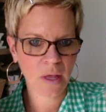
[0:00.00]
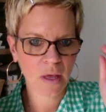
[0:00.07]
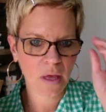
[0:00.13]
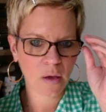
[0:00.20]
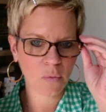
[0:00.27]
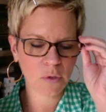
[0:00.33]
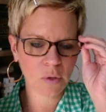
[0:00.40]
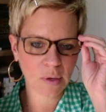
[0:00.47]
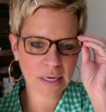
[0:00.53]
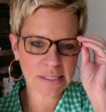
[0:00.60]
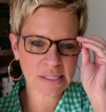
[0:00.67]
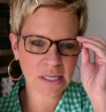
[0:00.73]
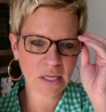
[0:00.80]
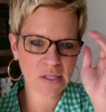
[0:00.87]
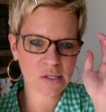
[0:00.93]
And when you
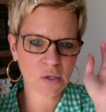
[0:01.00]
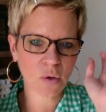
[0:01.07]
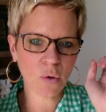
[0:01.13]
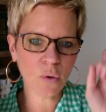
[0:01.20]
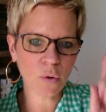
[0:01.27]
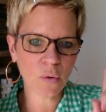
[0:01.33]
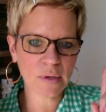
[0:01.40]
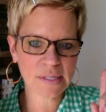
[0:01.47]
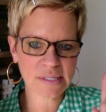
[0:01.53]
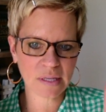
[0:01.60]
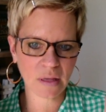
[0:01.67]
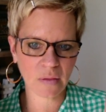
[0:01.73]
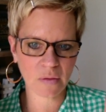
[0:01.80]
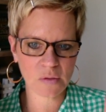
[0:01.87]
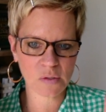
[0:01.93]
ask kids who is
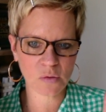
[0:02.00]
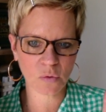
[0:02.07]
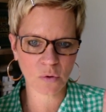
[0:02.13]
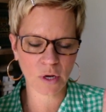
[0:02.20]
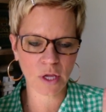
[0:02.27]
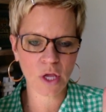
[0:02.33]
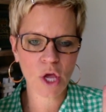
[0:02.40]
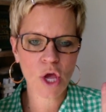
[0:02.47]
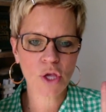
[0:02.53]
telling the story,